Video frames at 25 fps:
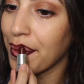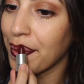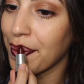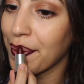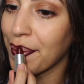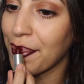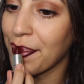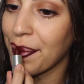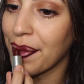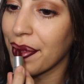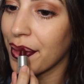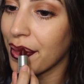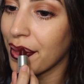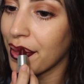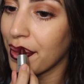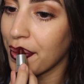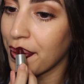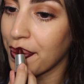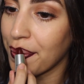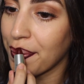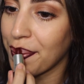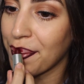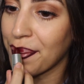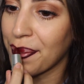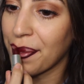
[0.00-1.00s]
as
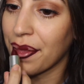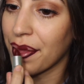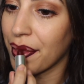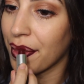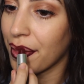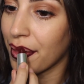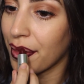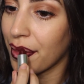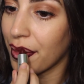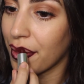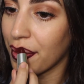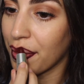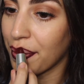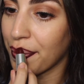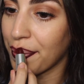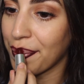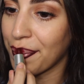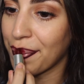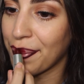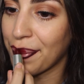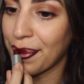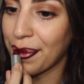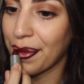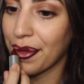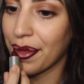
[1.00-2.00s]
well just
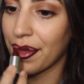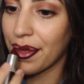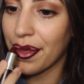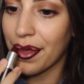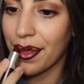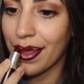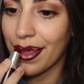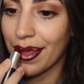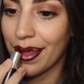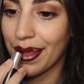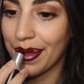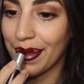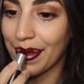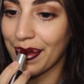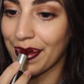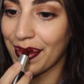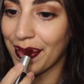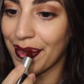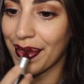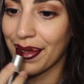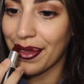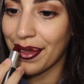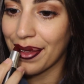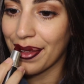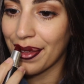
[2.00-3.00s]
to um,
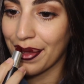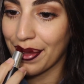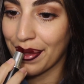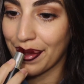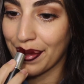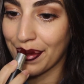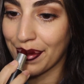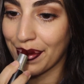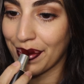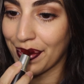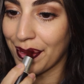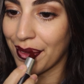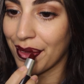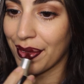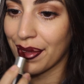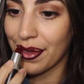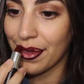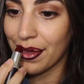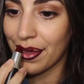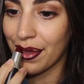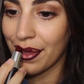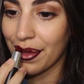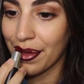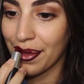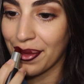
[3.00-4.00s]
even everything out
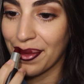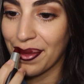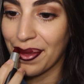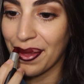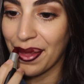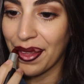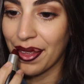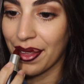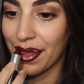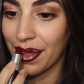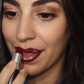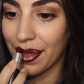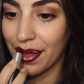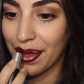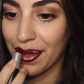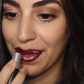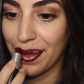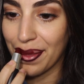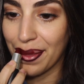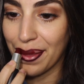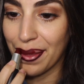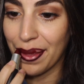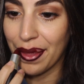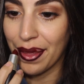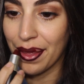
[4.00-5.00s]
because this isn't
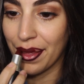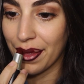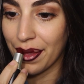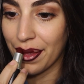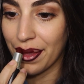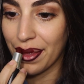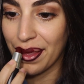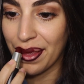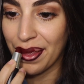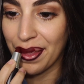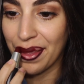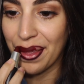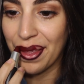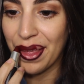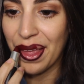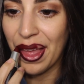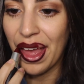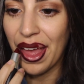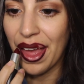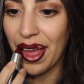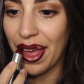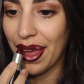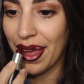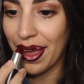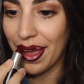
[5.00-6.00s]
exactly like
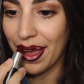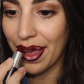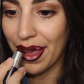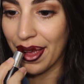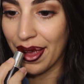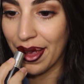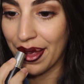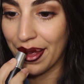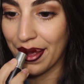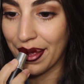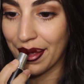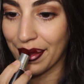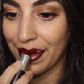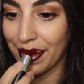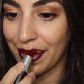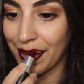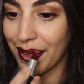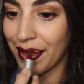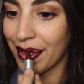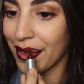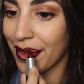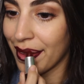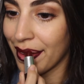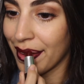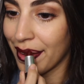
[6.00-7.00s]
Sin. Sin is a little
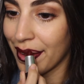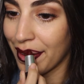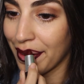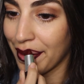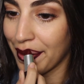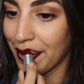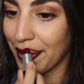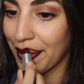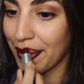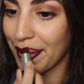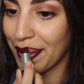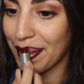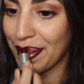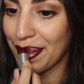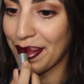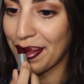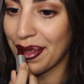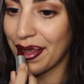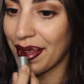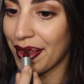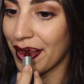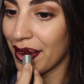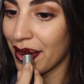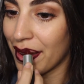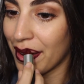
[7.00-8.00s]
bit more
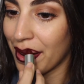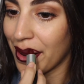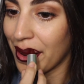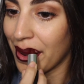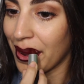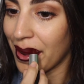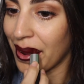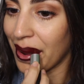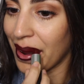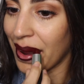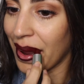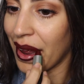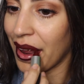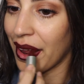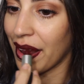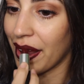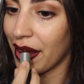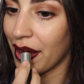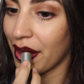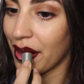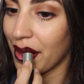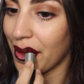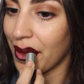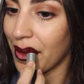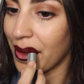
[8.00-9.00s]
red.
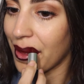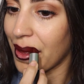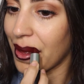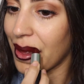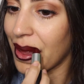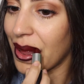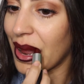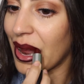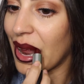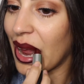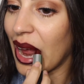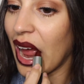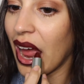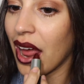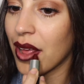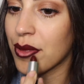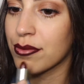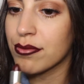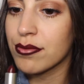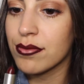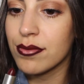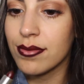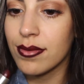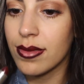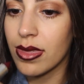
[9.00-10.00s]
So Sin is also by
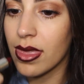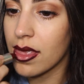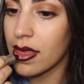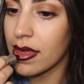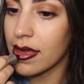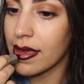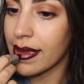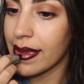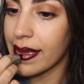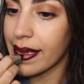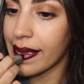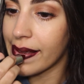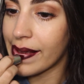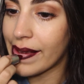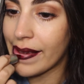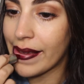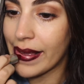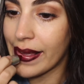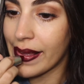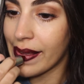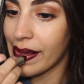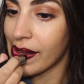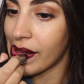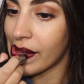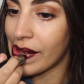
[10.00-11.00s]
MAC as well,
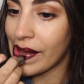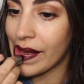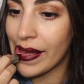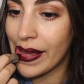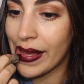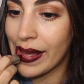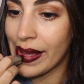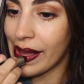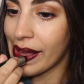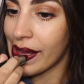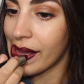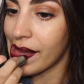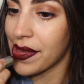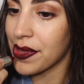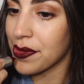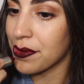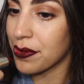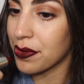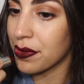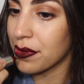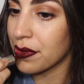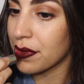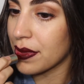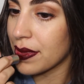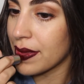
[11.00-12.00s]
just if you were
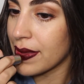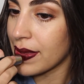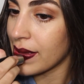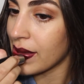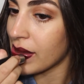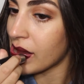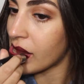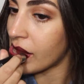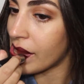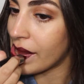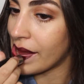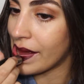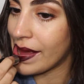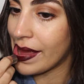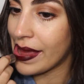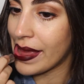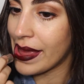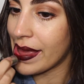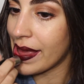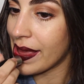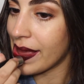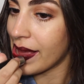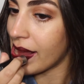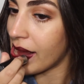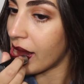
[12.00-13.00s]
wondering, and I'm just going to
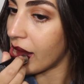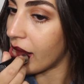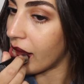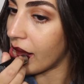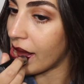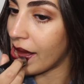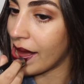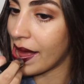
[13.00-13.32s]
apply this